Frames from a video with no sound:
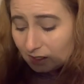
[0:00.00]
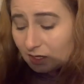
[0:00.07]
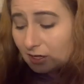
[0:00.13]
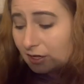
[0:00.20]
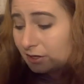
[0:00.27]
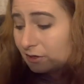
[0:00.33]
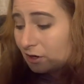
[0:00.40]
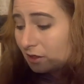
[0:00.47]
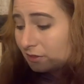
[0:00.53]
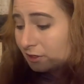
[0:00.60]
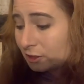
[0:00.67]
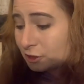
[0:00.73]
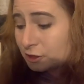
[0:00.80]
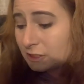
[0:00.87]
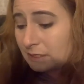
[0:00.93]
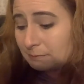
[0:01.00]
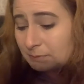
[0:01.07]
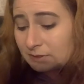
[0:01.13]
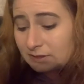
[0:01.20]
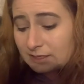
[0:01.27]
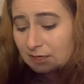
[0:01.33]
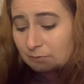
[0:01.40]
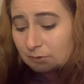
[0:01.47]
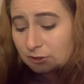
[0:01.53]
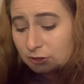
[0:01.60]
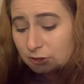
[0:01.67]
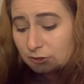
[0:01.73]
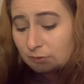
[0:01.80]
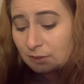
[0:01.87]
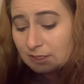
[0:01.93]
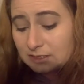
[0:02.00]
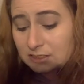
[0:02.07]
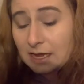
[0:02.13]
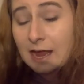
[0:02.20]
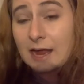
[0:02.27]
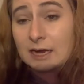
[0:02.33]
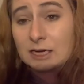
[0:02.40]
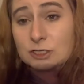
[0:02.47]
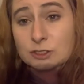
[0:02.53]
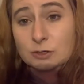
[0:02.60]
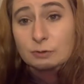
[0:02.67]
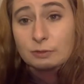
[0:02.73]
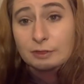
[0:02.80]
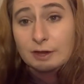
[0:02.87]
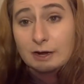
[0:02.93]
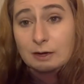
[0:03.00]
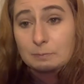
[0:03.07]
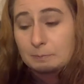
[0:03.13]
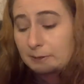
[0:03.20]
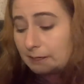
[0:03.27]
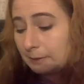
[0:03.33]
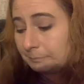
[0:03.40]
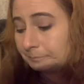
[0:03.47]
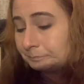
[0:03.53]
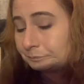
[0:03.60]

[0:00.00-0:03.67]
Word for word: Another treatment they would do is hydrotherapy.